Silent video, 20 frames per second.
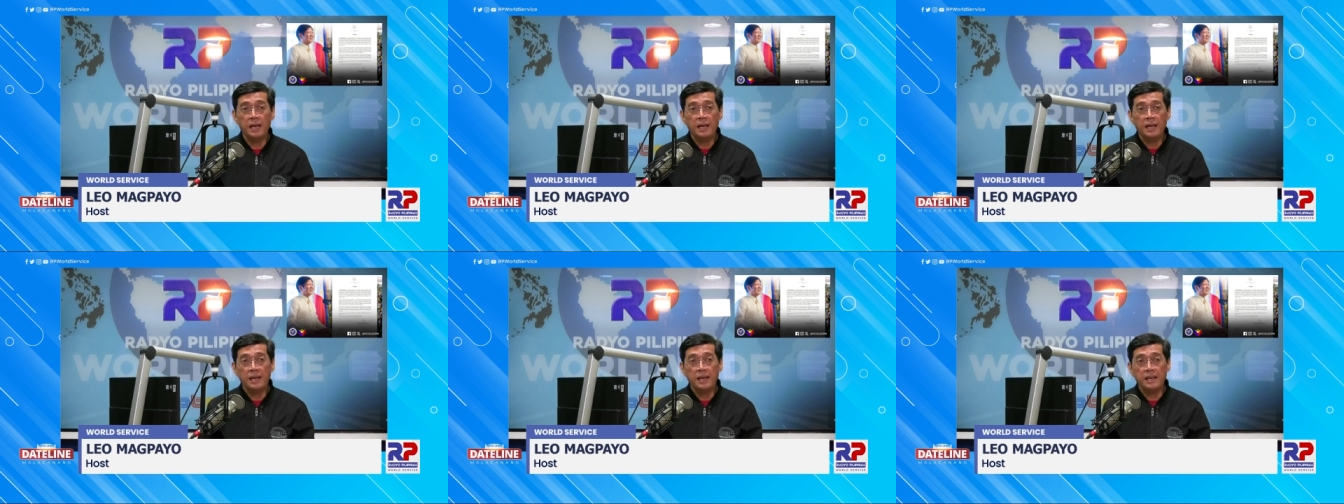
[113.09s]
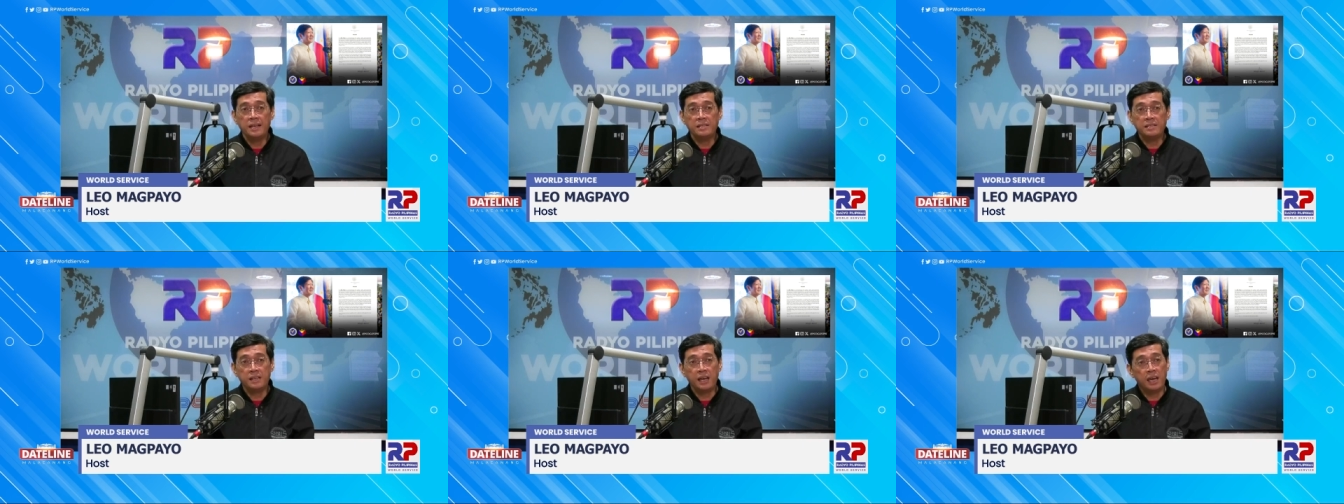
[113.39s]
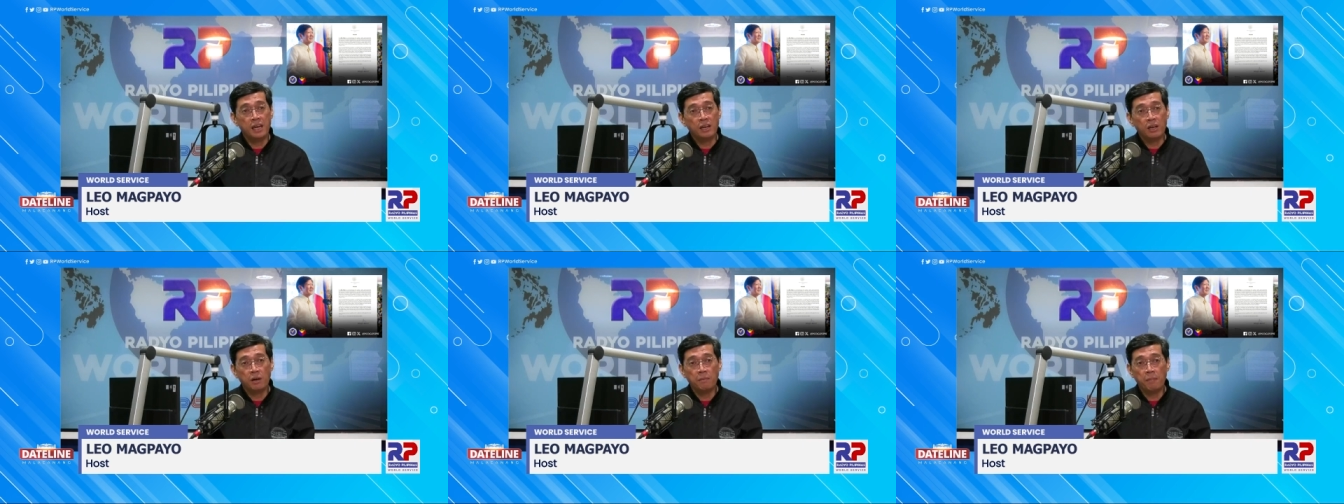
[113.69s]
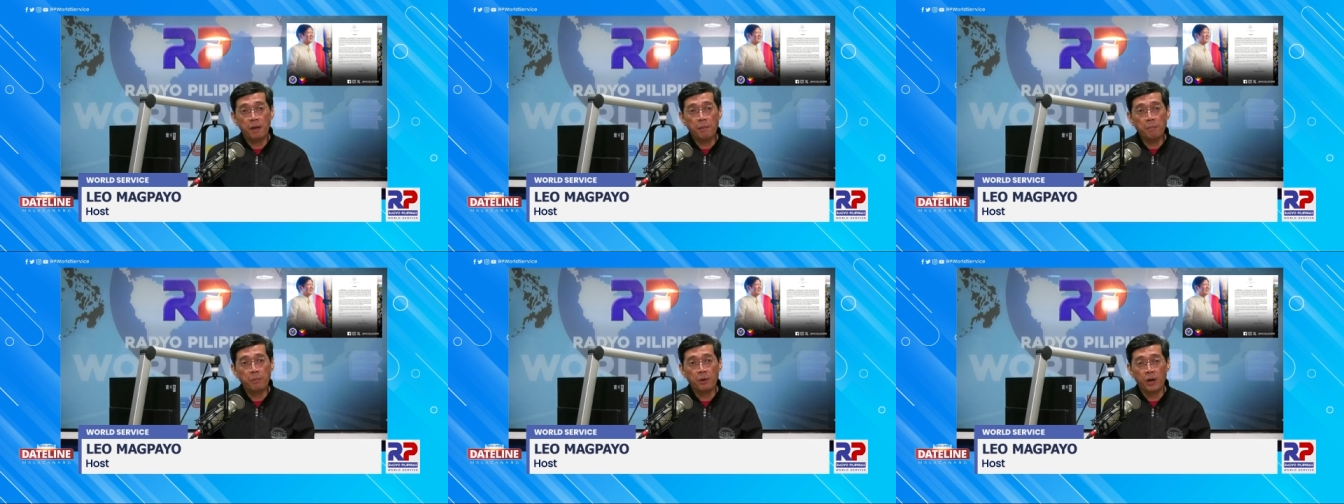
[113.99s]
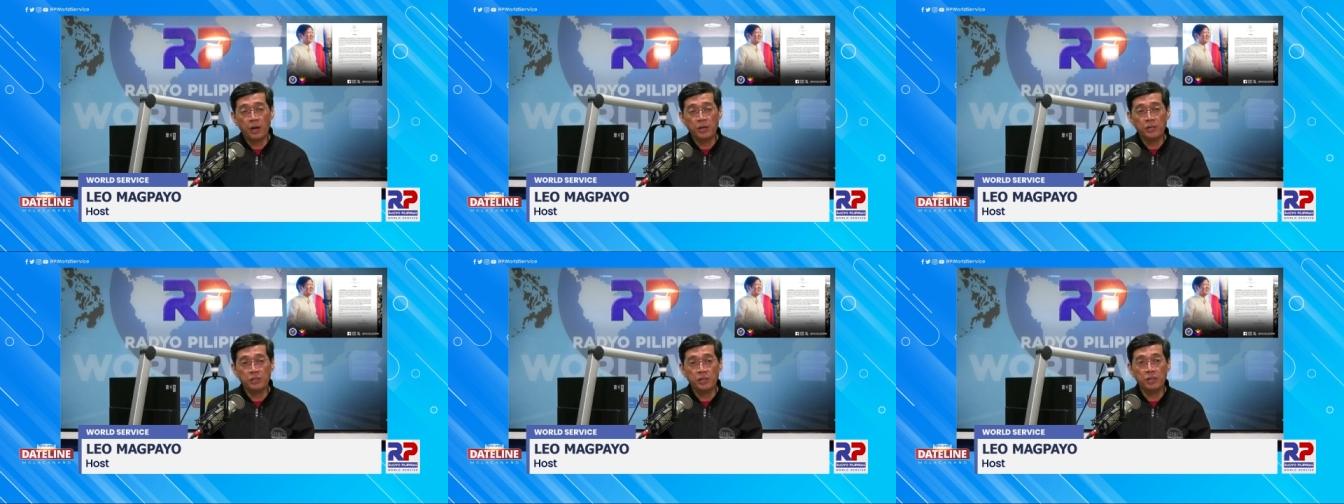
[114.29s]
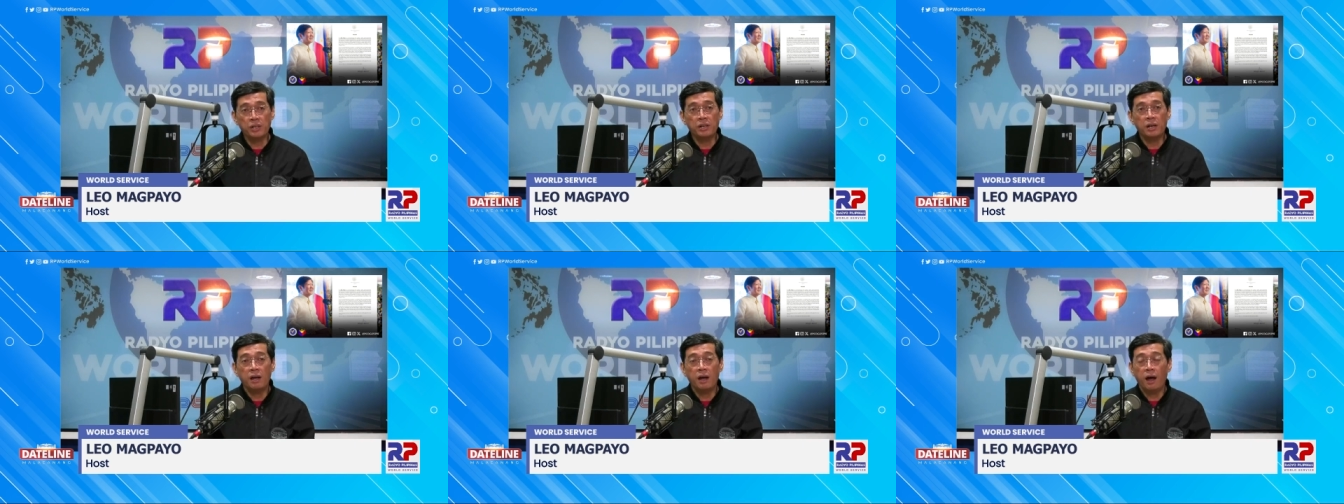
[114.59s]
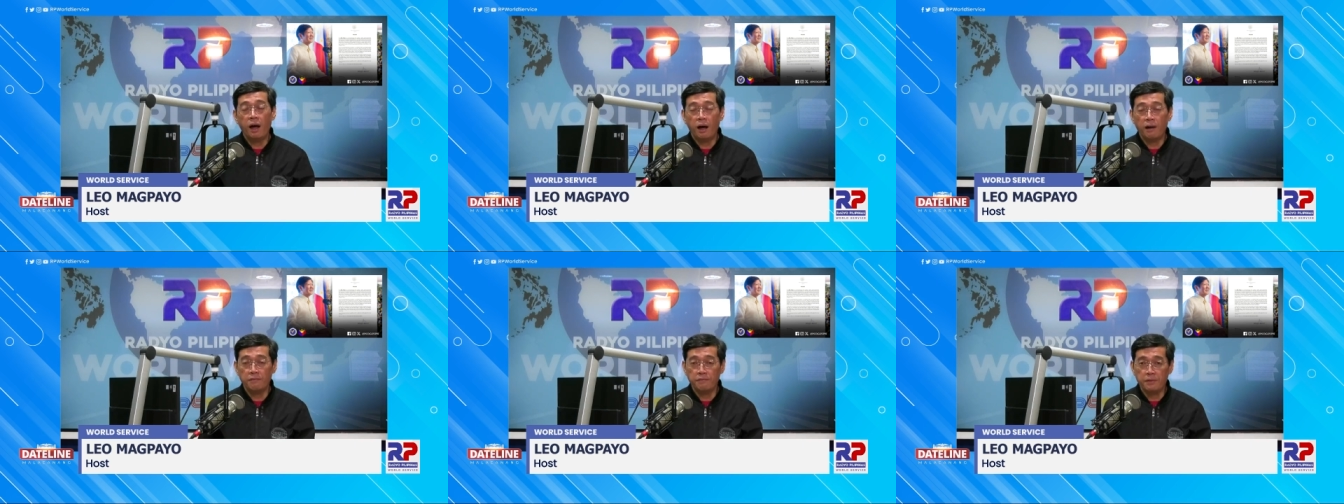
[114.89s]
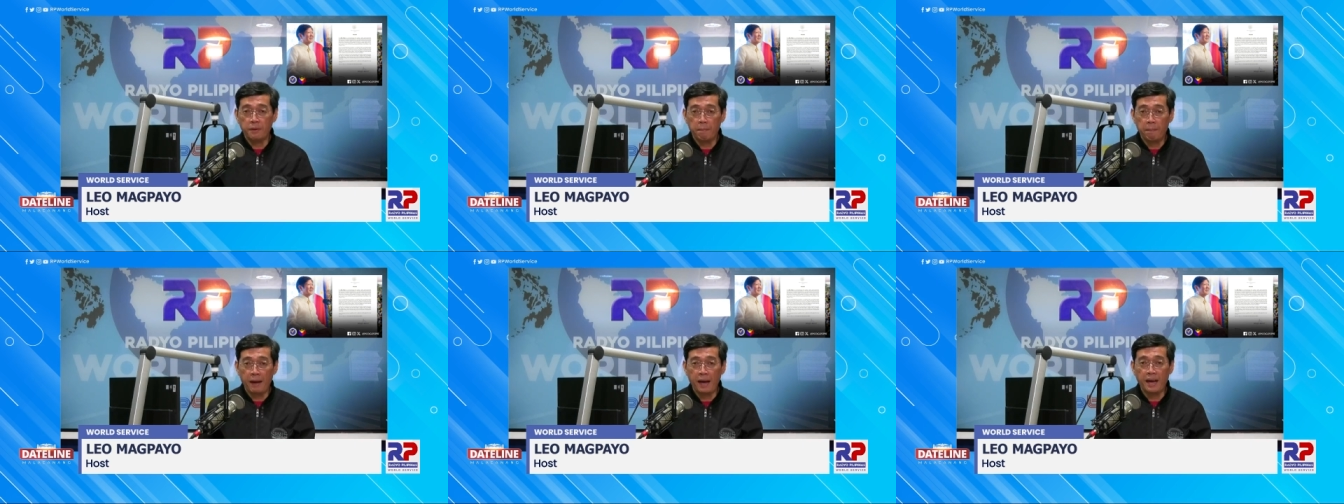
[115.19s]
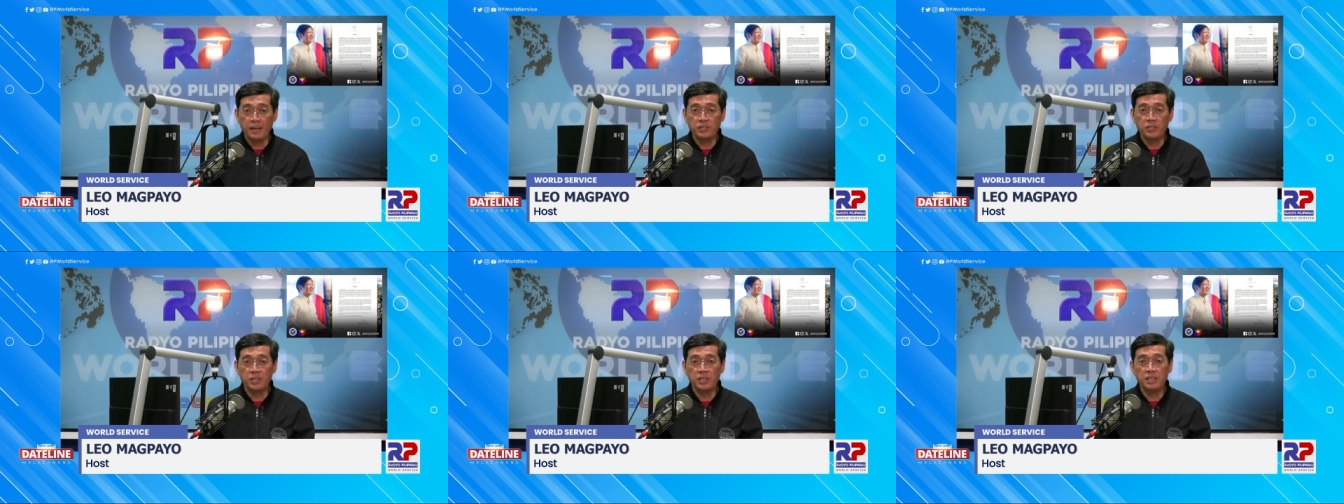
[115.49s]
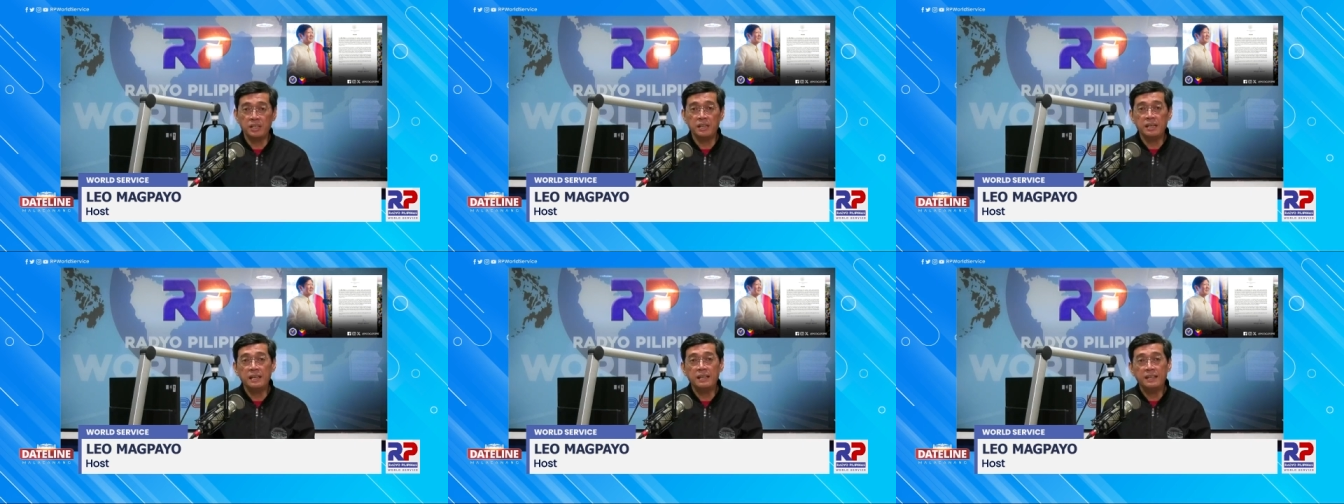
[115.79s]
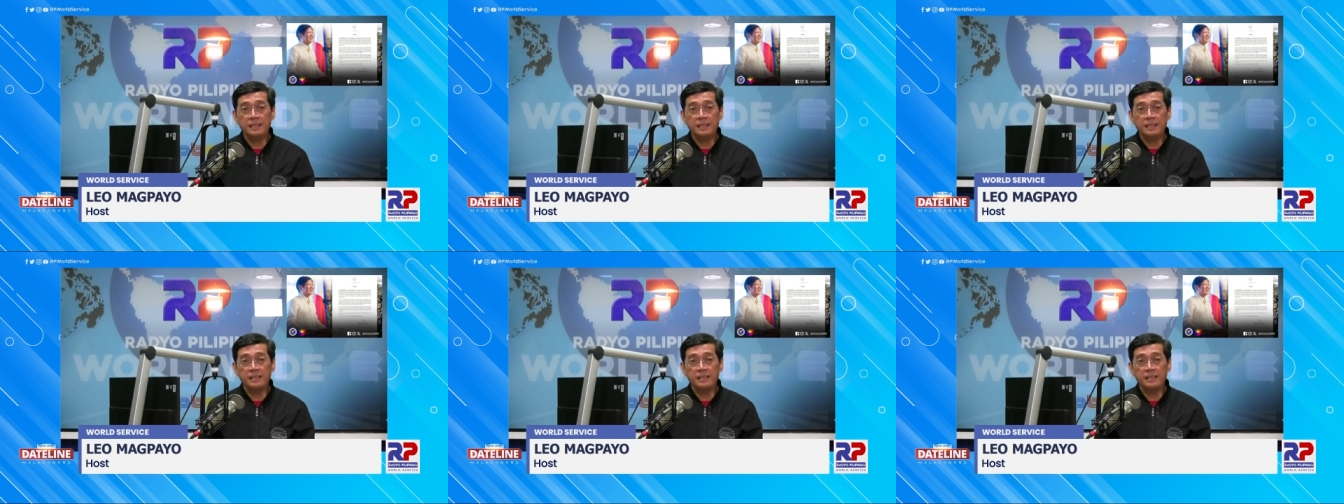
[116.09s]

is a commemoration of the passion,